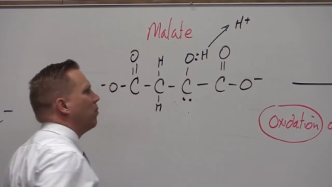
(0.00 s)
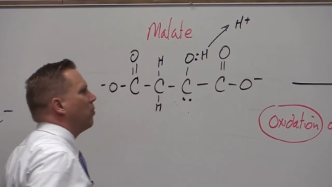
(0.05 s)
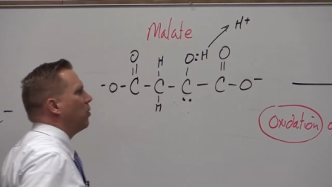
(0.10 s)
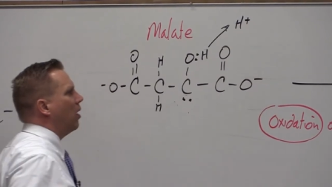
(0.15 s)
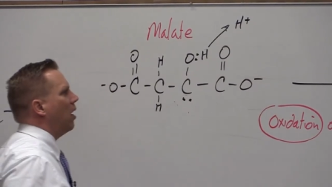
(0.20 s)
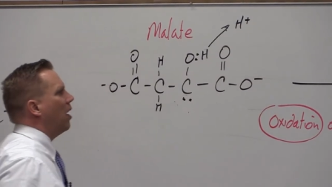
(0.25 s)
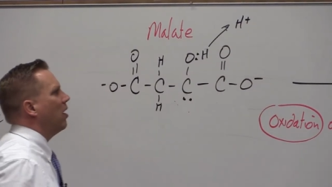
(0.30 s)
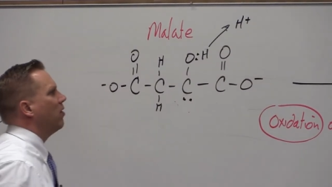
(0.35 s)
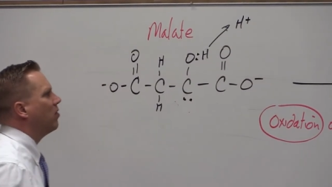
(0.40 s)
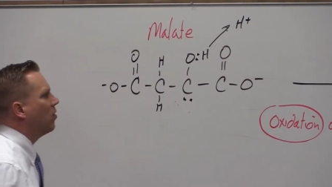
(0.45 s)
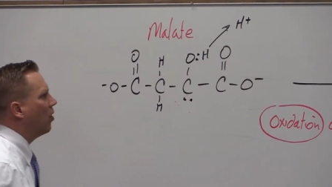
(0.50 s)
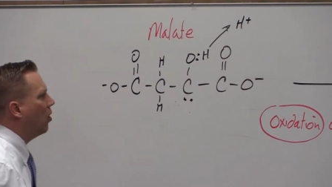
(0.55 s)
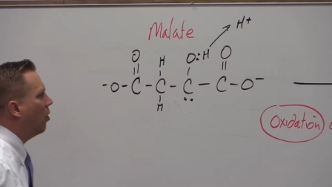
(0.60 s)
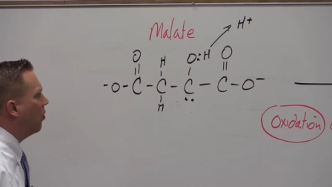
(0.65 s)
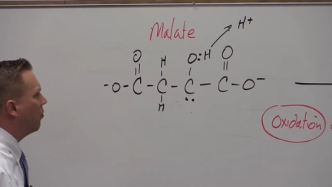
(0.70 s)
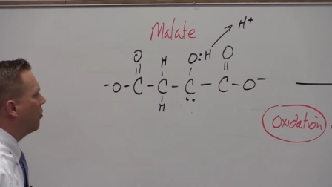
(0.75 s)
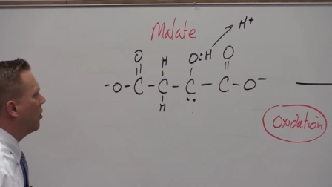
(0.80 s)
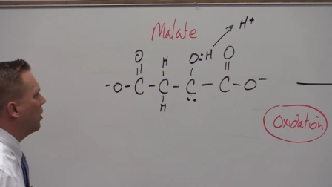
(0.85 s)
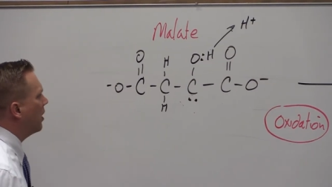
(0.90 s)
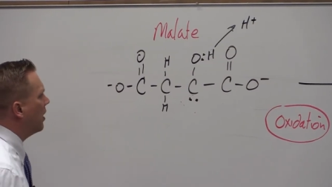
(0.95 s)
plus
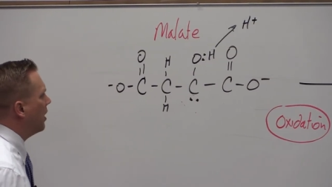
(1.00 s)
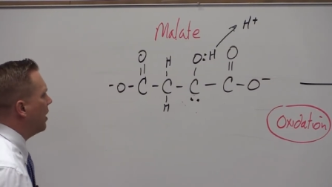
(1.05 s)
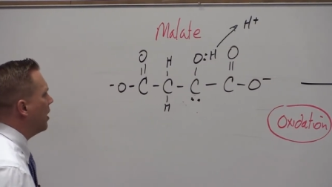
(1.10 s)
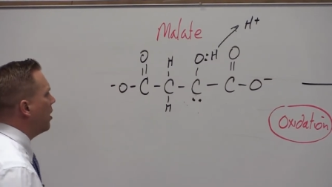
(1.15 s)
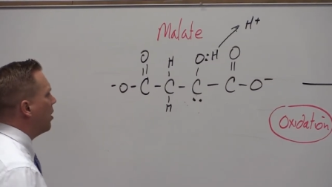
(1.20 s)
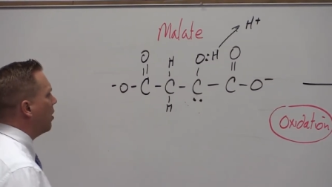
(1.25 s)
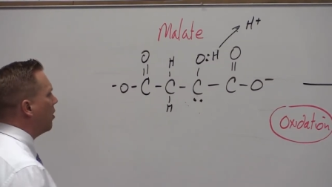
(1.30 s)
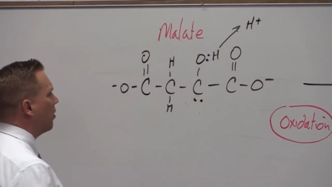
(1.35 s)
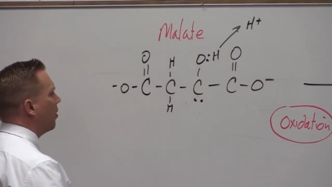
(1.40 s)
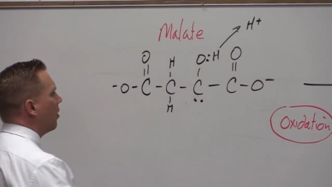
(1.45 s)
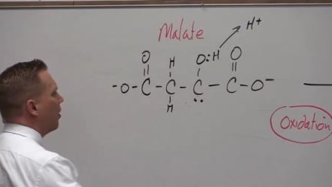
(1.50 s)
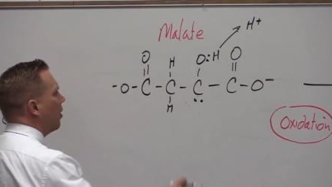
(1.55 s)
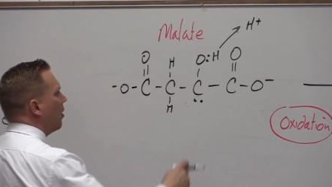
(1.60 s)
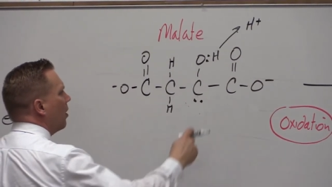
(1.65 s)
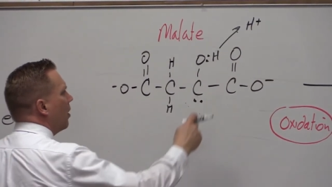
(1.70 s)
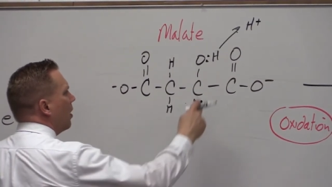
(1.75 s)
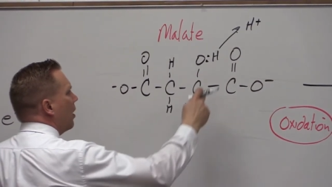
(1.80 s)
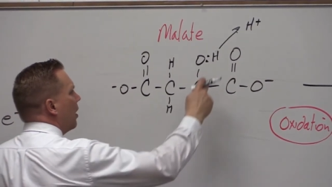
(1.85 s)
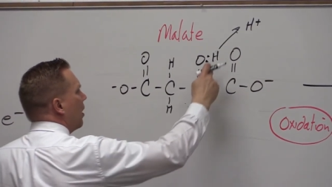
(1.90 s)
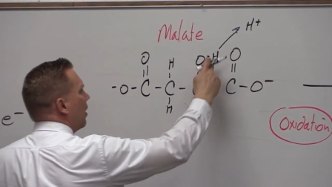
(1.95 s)
over here.
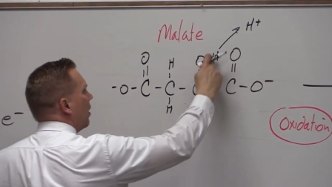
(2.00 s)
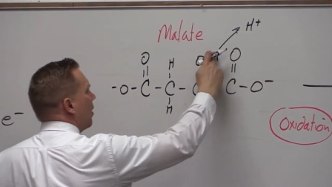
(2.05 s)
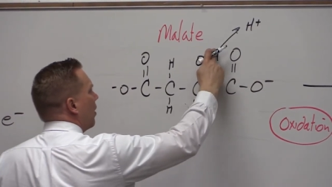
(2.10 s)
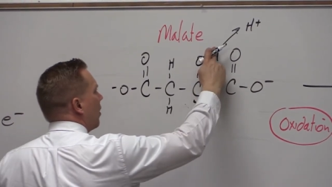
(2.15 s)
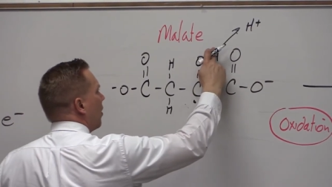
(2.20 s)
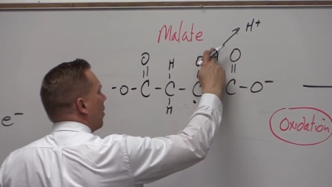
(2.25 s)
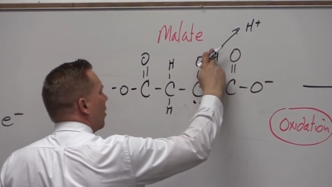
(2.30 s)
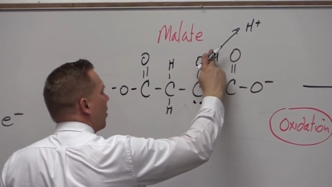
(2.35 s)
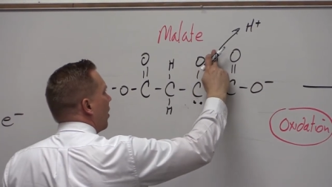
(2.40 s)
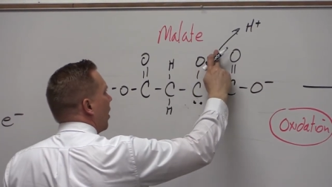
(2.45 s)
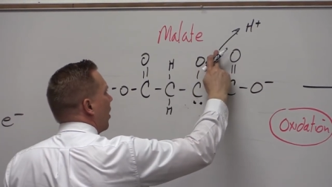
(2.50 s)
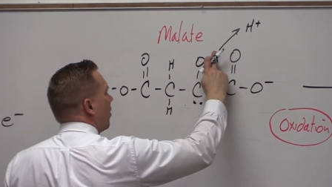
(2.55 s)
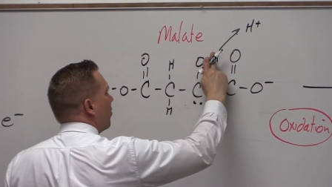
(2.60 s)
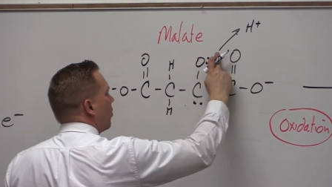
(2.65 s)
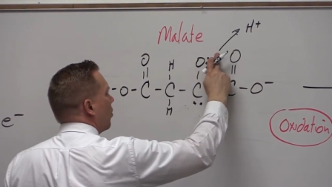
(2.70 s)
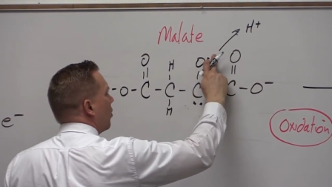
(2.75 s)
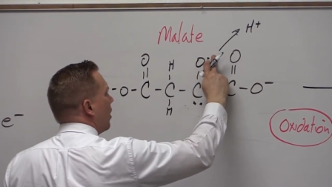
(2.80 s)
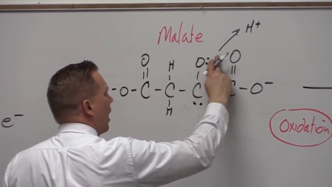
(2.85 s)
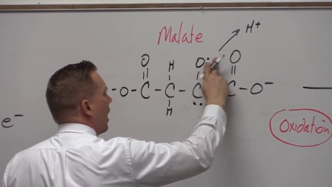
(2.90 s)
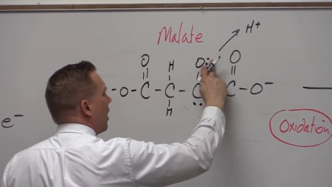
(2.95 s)
And
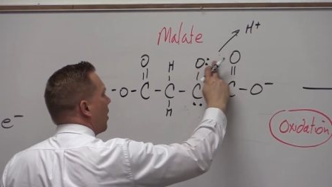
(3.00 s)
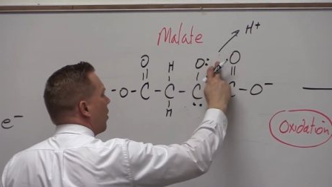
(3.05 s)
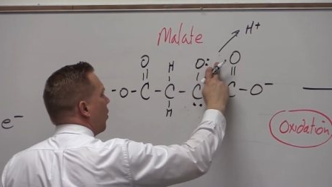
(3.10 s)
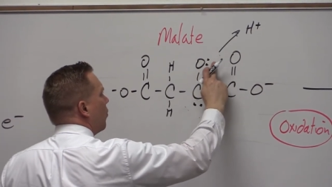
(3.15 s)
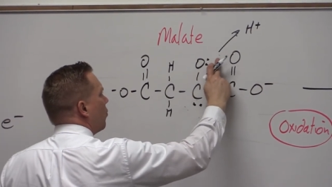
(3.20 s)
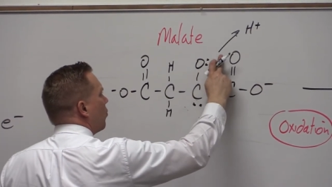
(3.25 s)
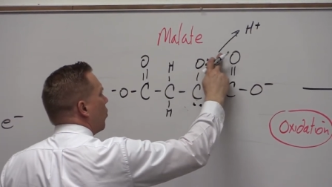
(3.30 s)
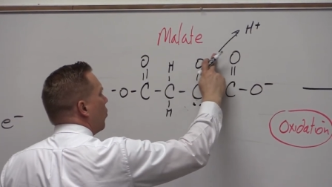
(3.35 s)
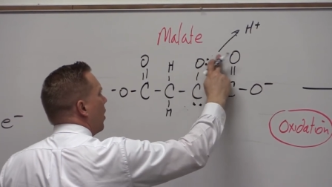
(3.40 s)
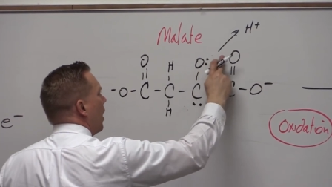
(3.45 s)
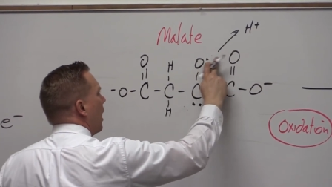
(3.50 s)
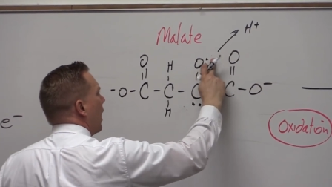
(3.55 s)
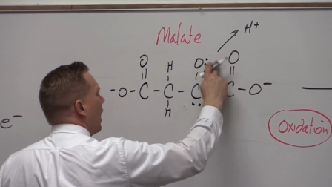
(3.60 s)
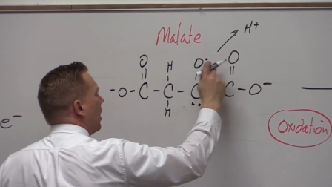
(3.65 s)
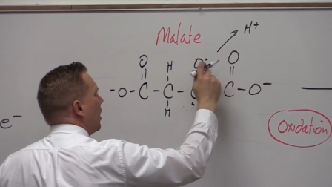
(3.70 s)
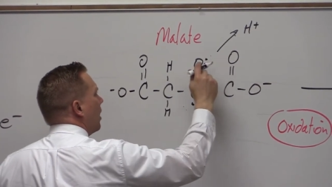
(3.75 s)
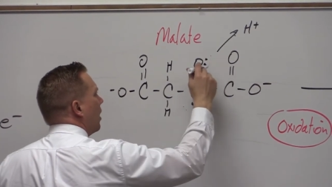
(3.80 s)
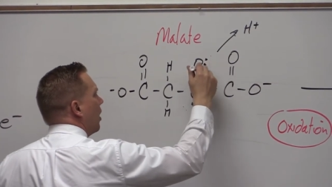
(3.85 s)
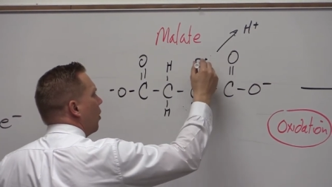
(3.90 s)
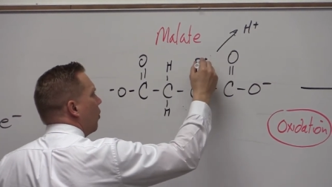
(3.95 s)
so that goes
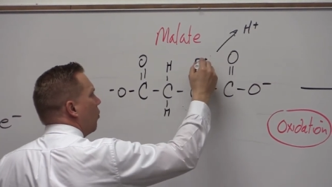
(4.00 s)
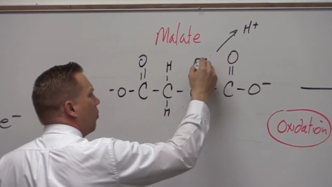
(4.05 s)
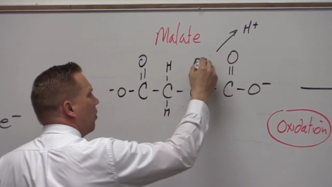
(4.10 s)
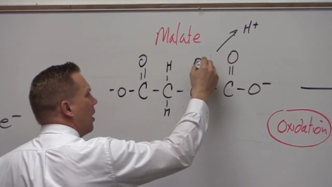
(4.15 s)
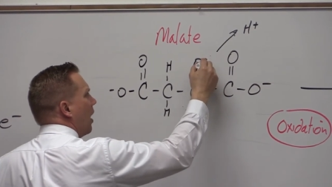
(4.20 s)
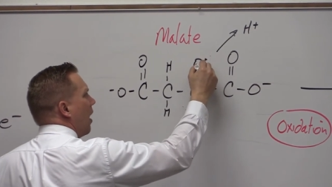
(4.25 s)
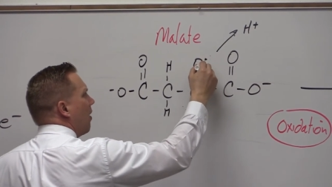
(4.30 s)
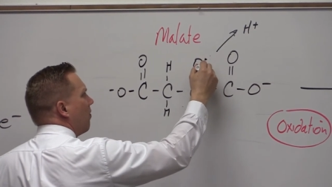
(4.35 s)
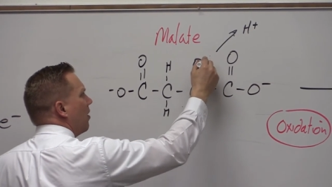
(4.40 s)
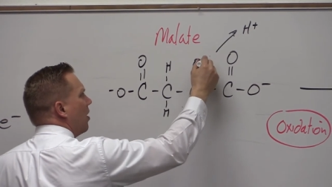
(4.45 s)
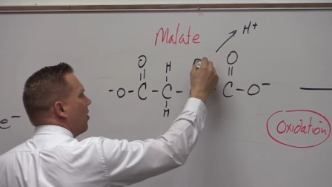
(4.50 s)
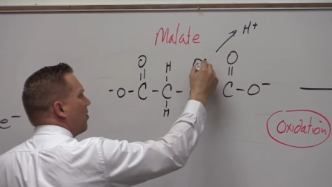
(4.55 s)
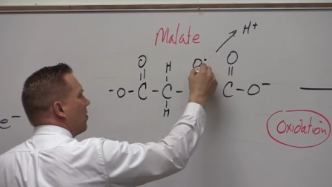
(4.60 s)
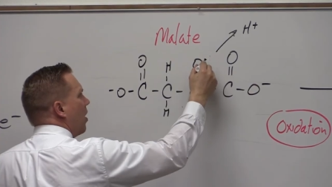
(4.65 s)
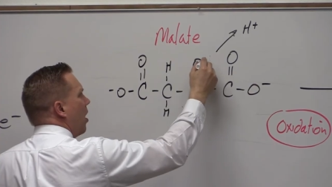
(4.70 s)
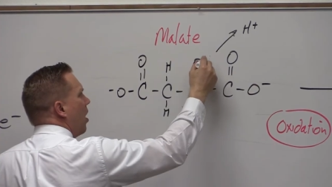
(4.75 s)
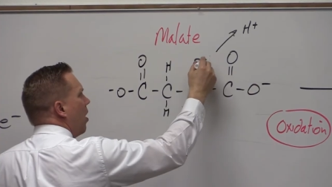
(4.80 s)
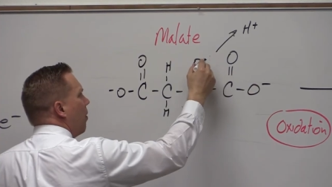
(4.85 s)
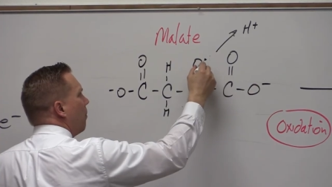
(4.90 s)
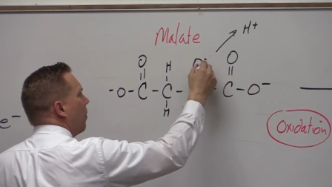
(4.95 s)
away we have this
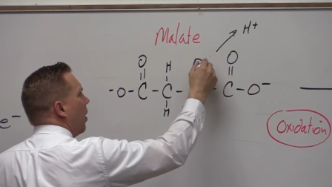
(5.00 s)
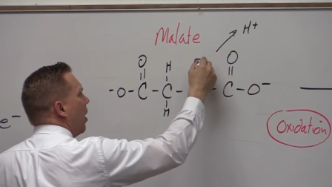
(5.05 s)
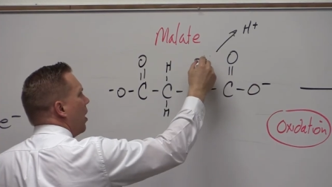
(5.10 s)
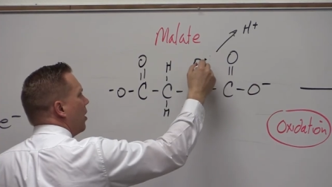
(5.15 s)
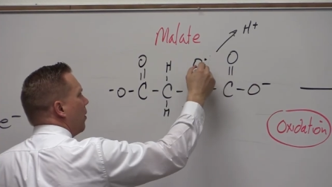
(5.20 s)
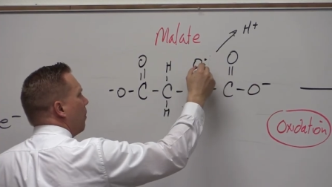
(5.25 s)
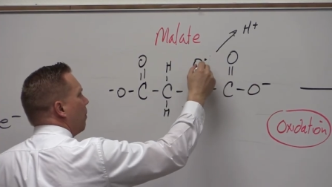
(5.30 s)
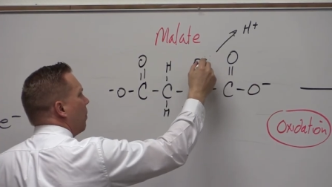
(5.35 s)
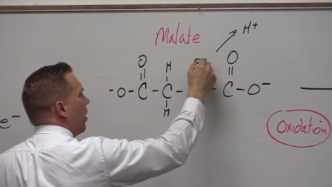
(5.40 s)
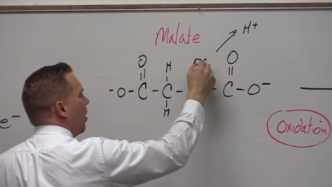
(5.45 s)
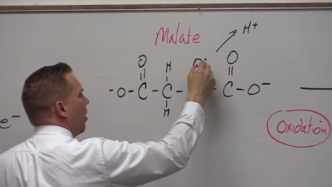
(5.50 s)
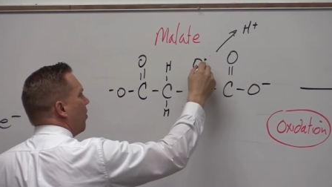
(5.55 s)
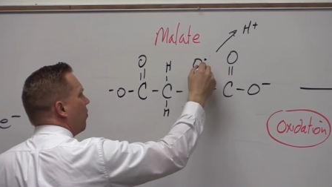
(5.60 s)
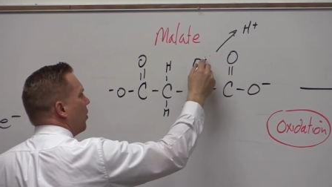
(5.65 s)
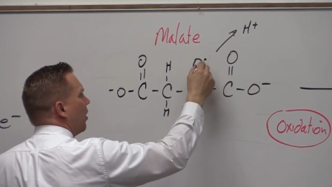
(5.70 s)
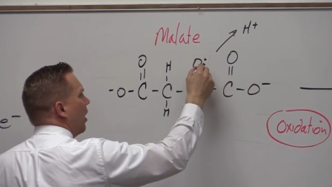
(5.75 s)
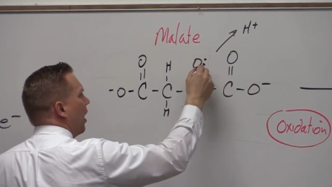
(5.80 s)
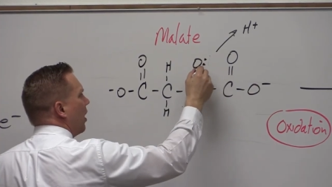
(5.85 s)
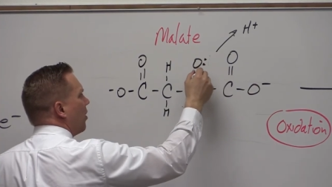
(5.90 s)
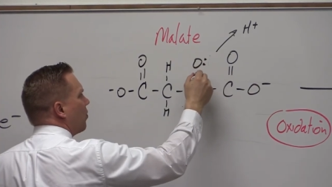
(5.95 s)
unbonded pair of
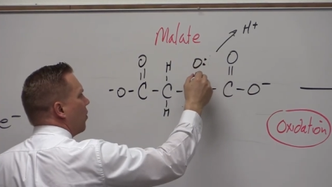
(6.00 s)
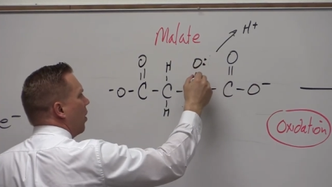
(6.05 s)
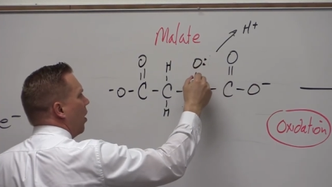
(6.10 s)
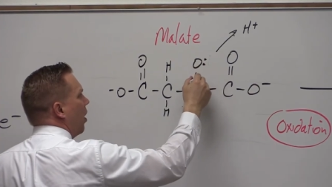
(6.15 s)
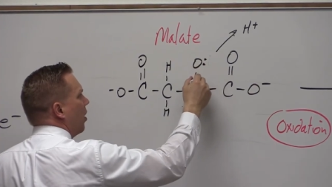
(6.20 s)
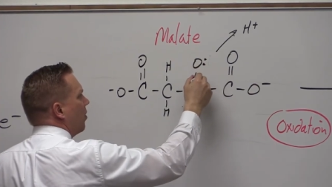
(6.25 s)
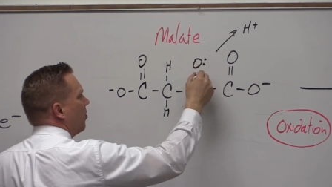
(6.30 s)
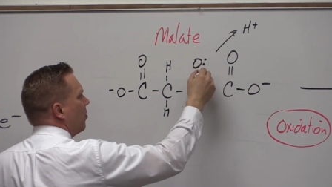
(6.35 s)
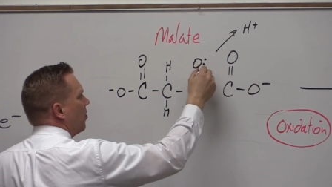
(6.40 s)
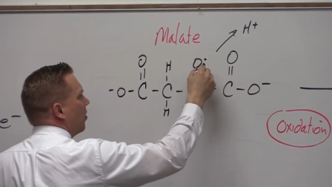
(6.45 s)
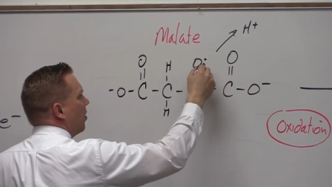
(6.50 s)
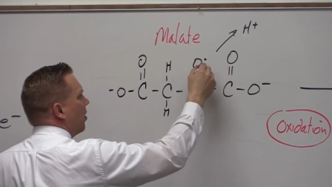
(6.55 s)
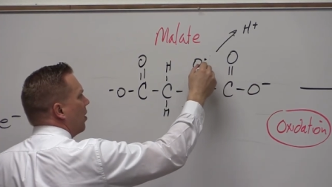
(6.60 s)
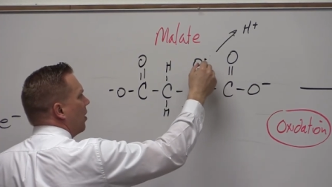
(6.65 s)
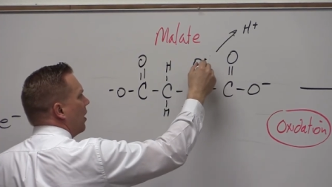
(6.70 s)
electrons,